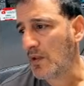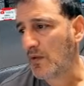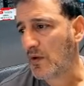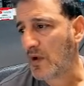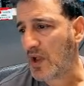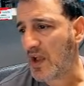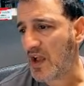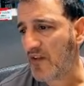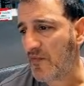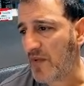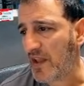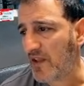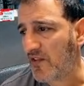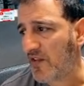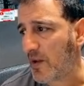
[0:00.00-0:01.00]
So I have
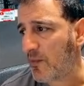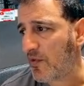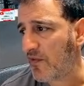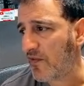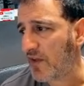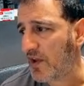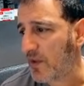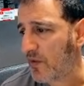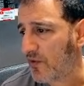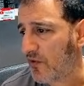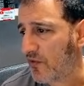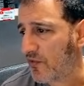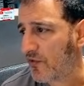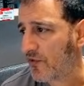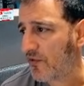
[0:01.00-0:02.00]
made separate videos
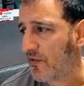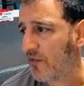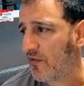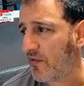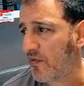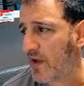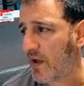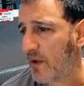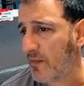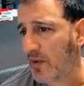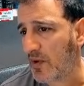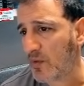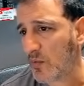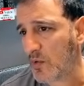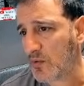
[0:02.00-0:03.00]
on the software,
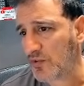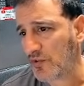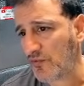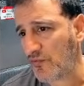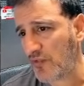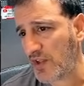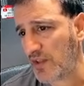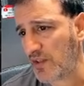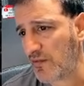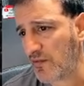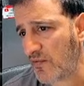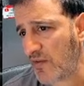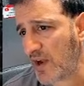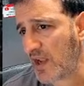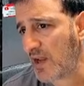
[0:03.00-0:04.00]
but we'll just read the
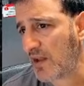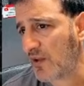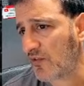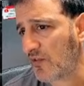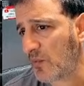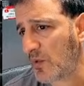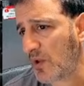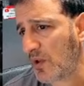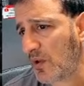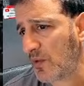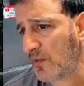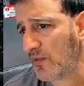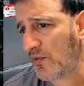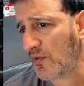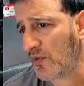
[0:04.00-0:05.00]
radio. So we'll
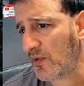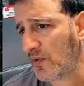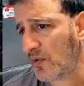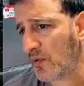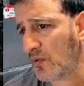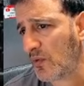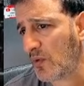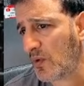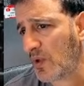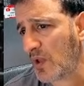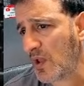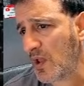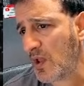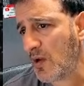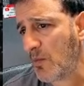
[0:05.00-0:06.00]
go to
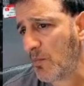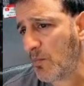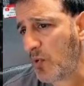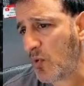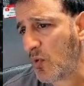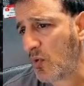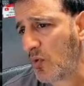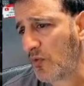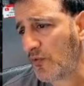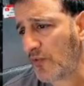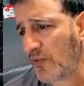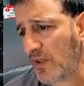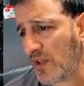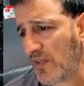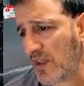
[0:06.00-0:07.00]

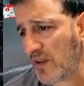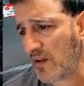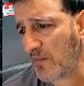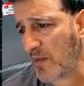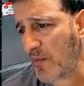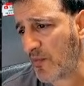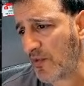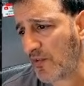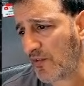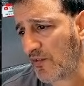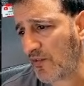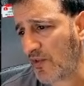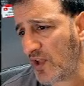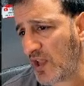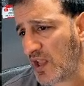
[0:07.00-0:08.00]
port, and then remember it's
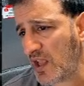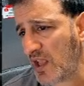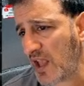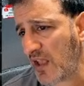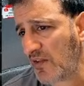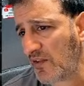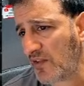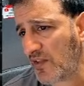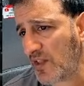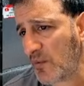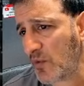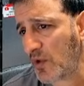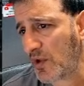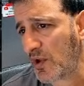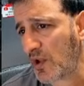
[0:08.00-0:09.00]
three, yes. And
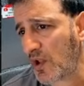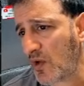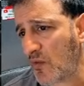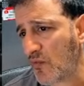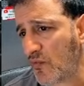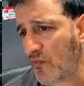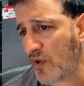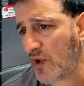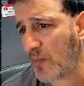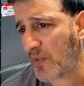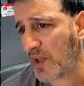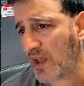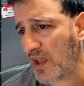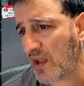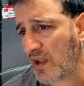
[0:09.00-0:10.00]
then we're going to go up
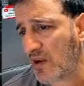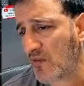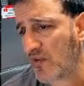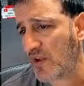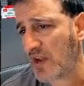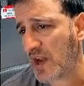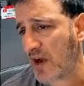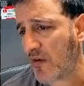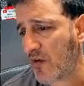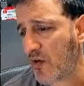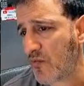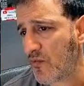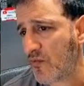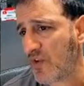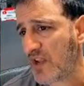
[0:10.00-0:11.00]
here, green
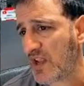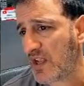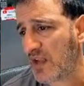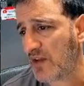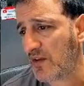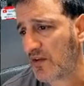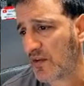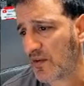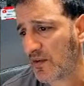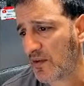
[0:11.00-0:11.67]
arrow, read